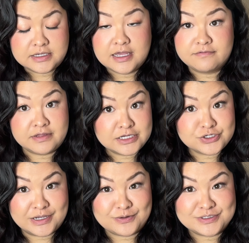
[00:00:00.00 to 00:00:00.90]
have not
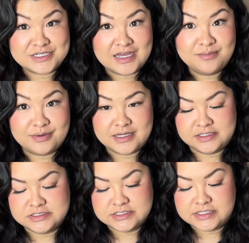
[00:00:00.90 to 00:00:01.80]
tried those yet,
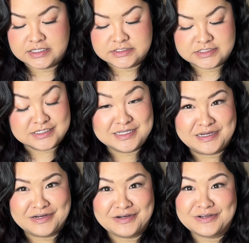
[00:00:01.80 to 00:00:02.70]
but I didn't
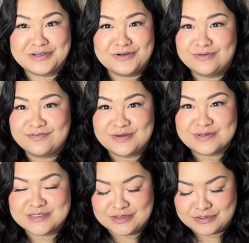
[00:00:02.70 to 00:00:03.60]
hear good
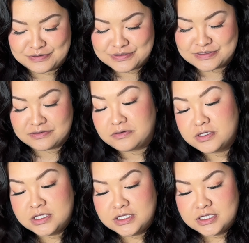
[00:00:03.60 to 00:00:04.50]
reviews on those, so
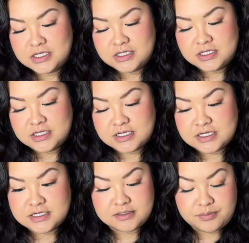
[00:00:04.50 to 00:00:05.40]

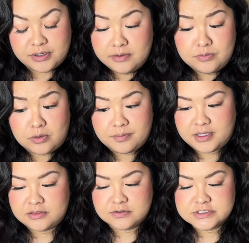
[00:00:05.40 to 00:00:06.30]
I probably won't
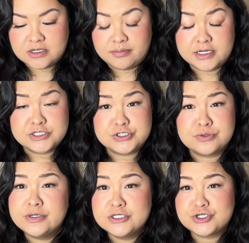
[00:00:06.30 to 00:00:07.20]
pick those out, but I do
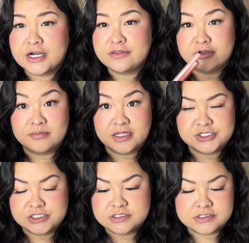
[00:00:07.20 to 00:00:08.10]
want to try their
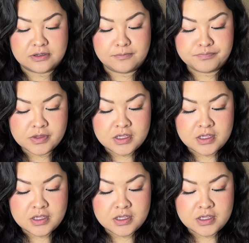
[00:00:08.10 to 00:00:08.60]
blushes though.